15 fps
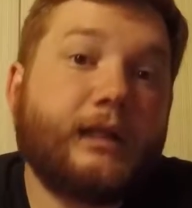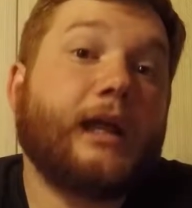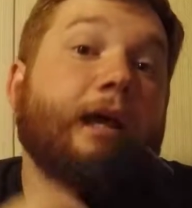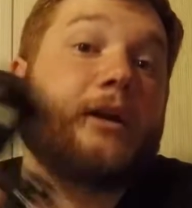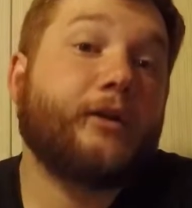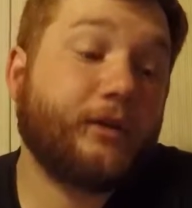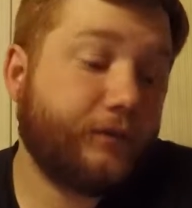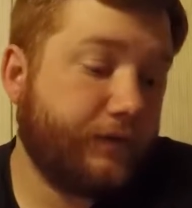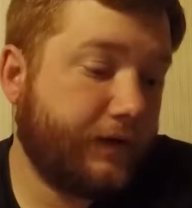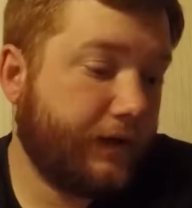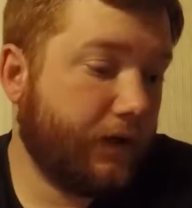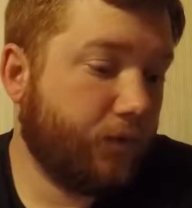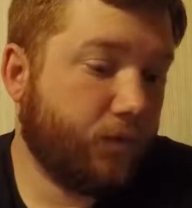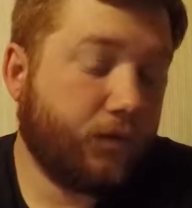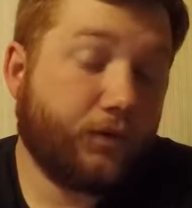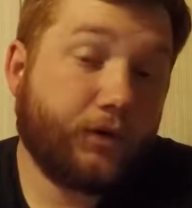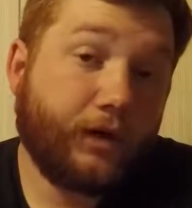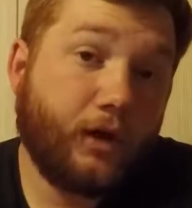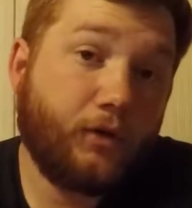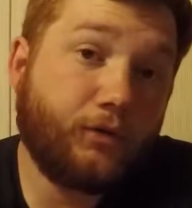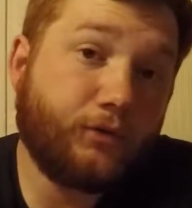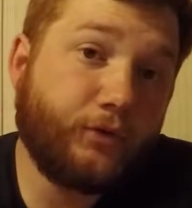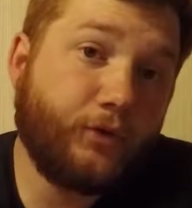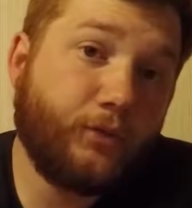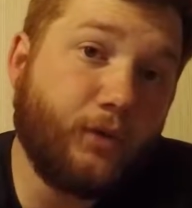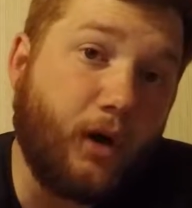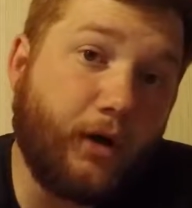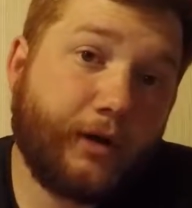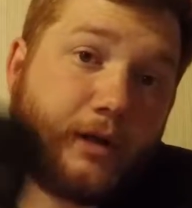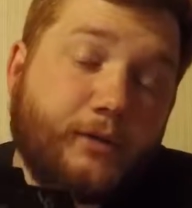later in the video we're going to go through
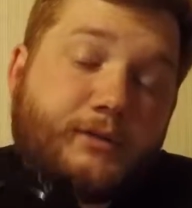audio